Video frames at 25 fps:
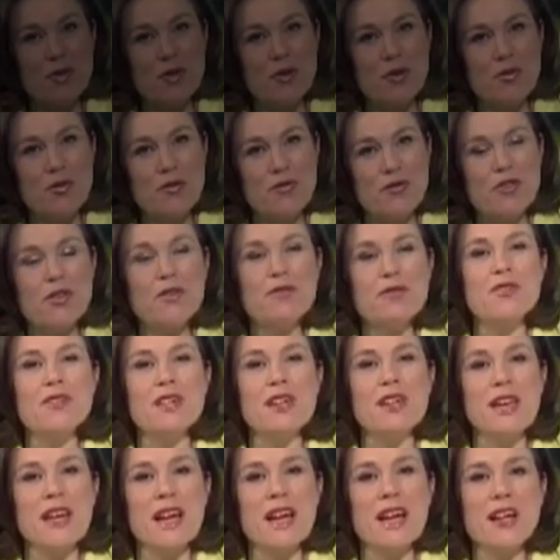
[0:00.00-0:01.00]
plume of
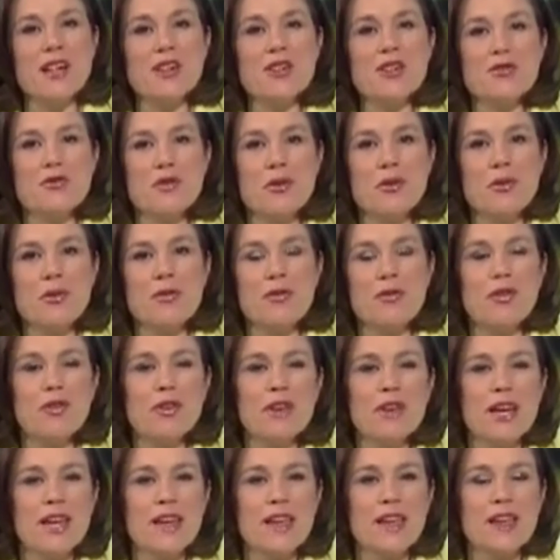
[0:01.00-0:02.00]
drifting ash from a
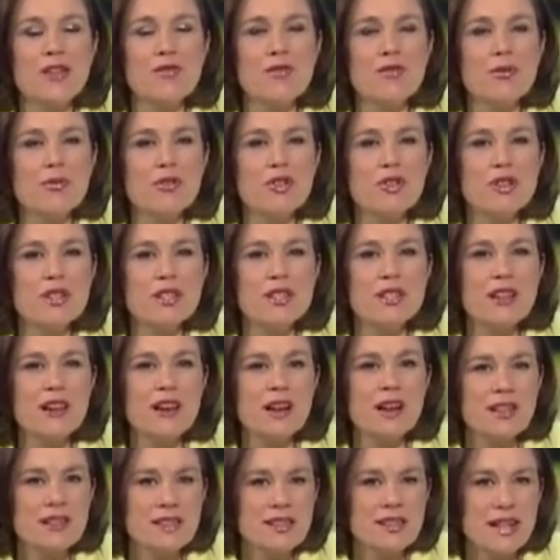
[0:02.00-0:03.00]
volcanic eruption in
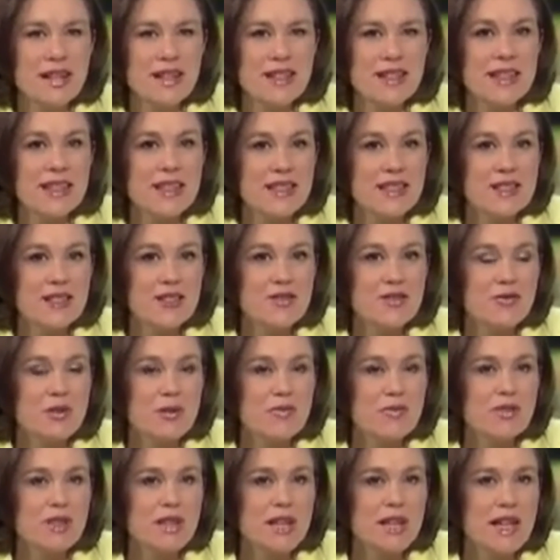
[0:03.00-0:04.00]
Iceland is
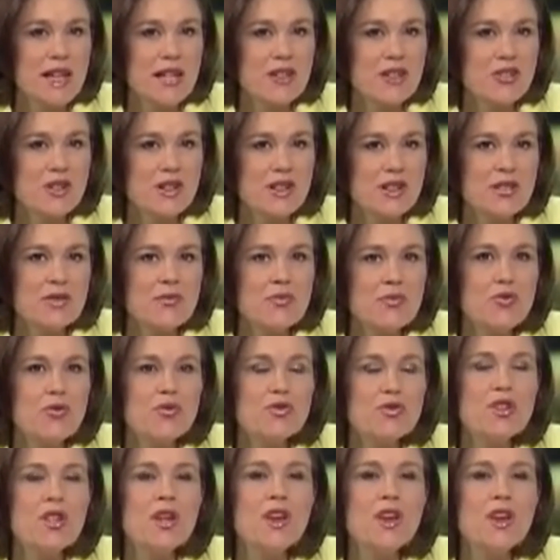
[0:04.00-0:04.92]
disrupting air transport.